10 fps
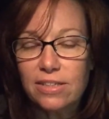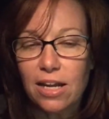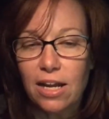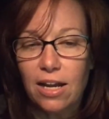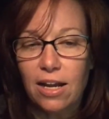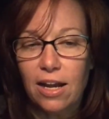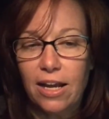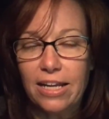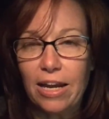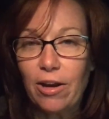
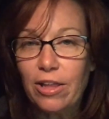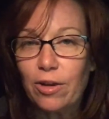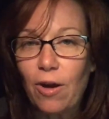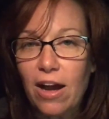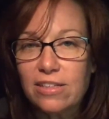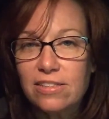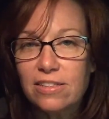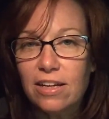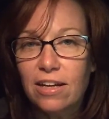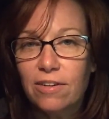I carry the cross
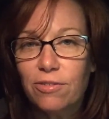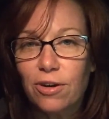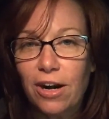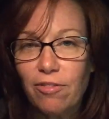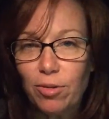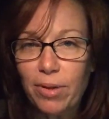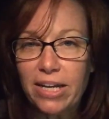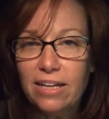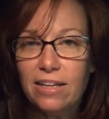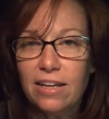for
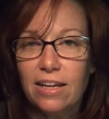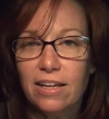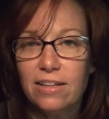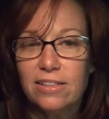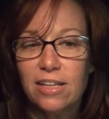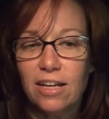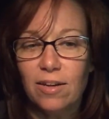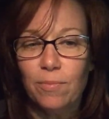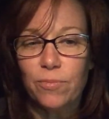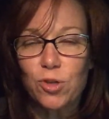everybody, and
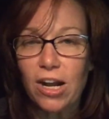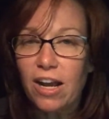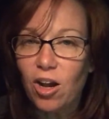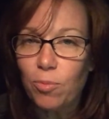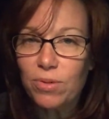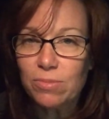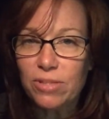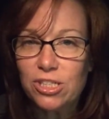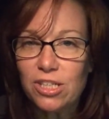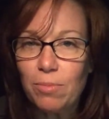try to help as
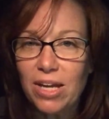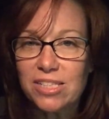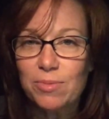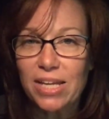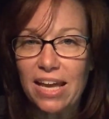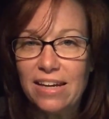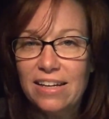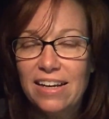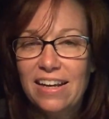much as I possibly can.